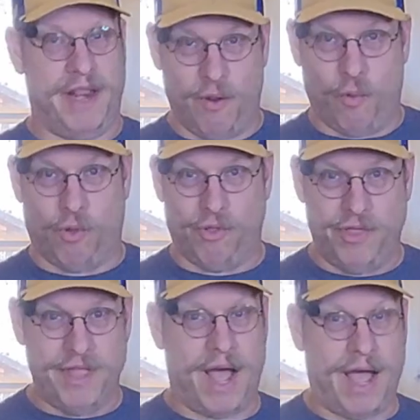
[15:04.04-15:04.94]
and it will
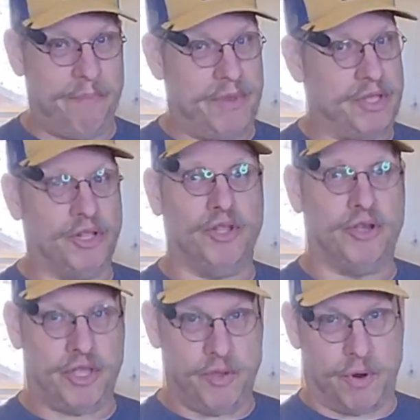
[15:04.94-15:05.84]
not be the
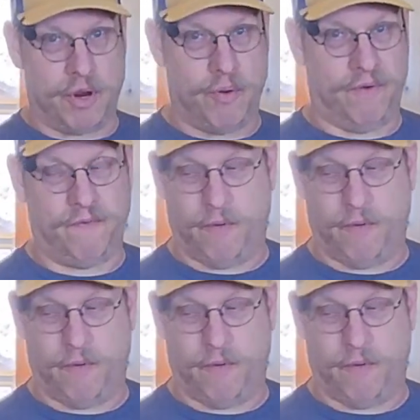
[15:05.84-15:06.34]
look you were going